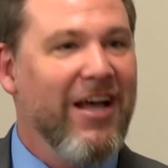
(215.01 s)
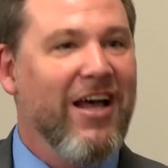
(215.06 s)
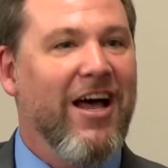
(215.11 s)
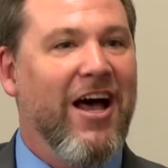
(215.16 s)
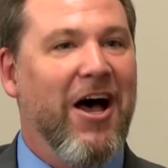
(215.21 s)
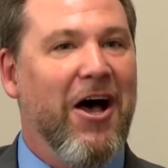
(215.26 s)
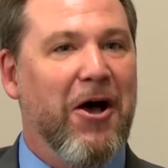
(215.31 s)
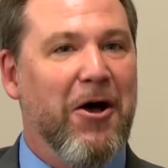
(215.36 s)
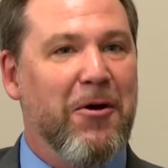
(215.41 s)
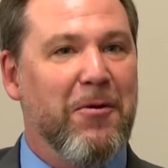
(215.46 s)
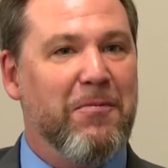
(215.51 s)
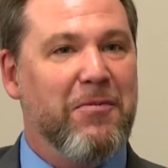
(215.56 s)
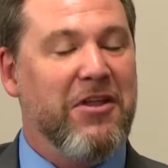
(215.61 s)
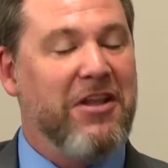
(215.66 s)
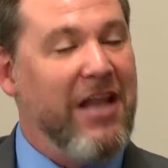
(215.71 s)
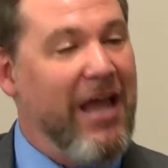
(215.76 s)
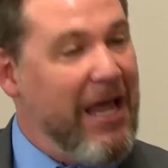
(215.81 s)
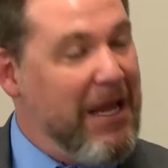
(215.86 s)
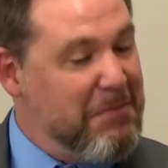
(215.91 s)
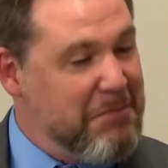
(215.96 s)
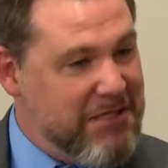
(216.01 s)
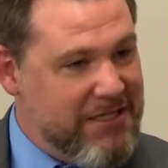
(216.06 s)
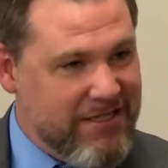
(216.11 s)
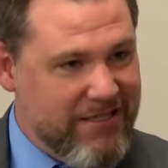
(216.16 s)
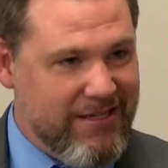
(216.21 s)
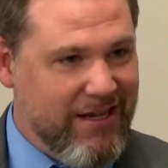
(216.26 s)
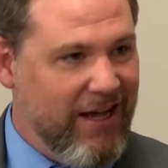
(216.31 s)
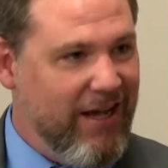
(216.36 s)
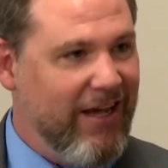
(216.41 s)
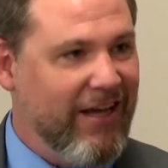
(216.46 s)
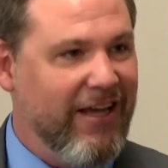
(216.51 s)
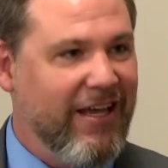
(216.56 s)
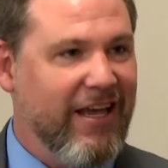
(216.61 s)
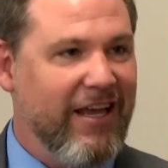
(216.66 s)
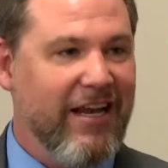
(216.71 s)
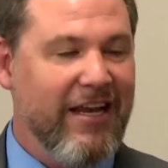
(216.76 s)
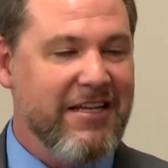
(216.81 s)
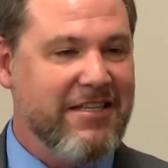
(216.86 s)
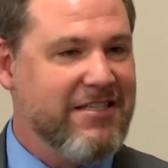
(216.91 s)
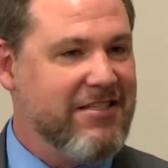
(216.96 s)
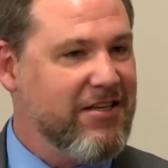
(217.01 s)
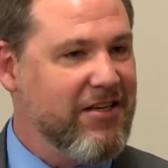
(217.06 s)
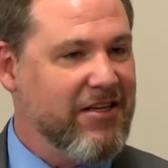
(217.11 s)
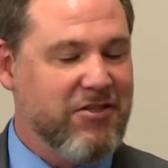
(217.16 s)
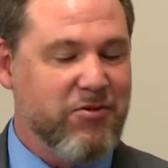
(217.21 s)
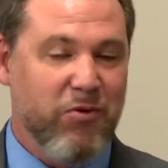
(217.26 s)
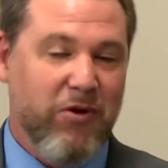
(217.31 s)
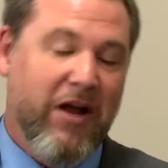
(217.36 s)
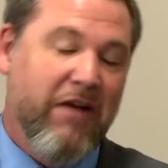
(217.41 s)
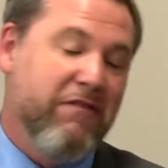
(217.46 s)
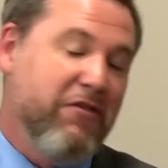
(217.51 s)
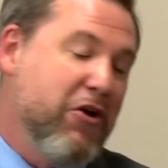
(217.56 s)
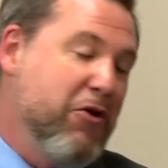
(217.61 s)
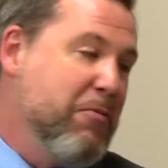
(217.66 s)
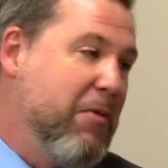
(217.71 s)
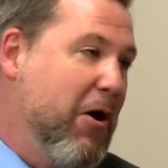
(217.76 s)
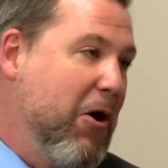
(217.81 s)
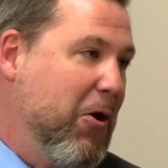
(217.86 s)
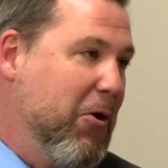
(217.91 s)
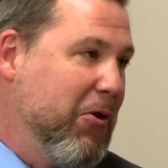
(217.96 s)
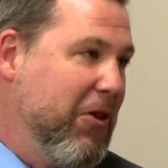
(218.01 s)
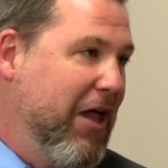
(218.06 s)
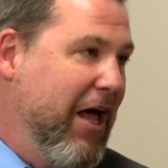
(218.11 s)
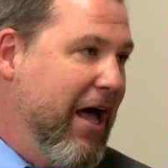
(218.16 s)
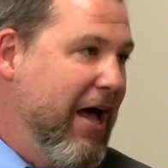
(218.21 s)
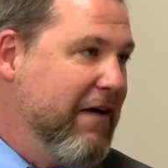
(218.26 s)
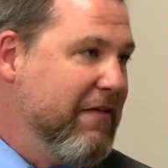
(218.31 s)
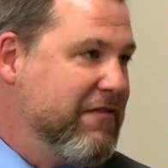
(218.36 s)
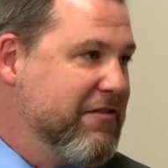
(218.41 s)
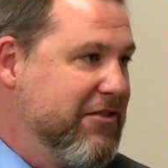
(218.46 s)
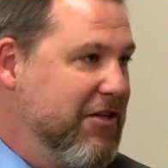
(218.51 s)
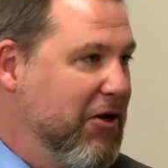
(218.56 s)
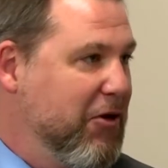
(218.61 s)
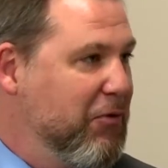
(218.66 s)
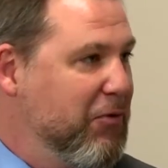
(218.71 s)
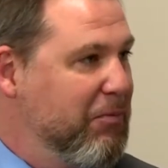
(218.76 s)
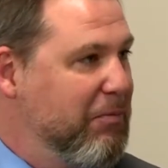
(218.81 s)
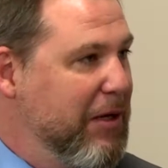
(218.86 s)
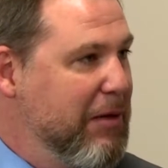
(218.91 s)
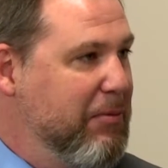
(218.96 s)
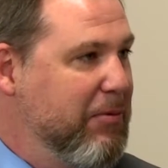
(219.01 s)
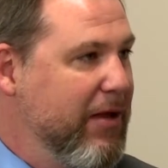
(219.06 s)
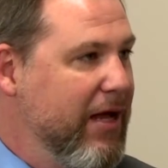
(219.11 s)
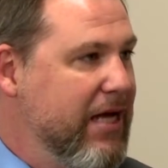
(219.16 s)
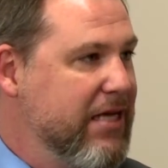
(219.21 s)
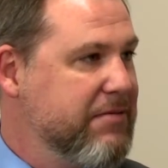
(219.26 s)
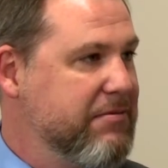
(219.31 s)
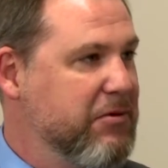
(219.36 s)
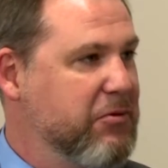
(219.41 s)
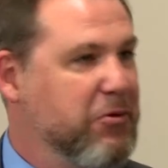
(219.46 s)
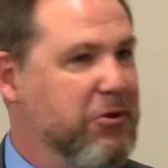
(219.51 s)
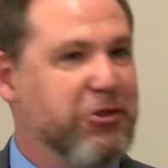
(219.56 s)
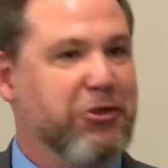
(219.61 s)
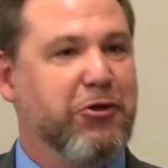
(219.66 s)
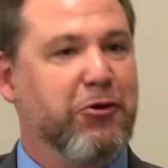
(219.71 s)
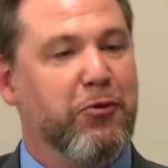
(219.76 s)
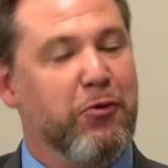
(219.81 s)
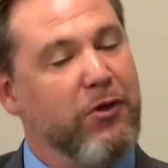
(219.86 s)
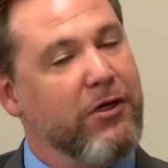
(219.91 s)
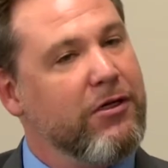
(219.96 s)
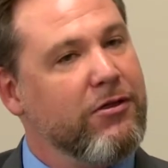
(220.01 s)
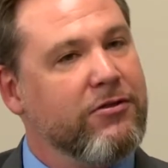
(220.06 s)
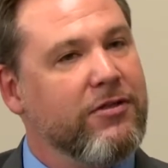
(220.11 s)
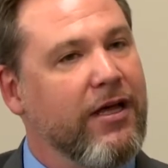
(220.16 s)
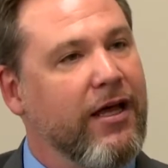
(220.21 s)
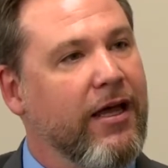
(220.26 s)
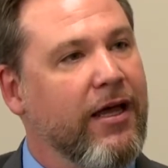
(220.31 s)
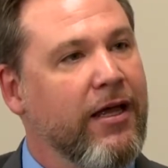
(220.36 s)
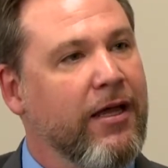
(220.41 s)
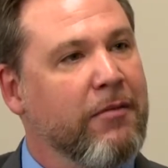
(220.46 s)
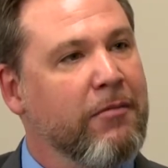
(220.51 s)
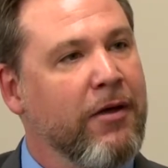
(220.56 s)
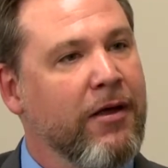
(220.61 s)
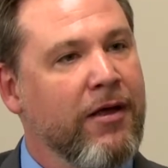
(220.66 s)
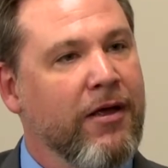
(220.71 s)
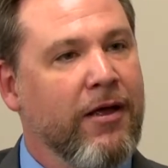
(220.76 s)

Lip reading: the name stuck, and it's what I've known my whole life. Yeah. So when people ask me, "What's your real name?"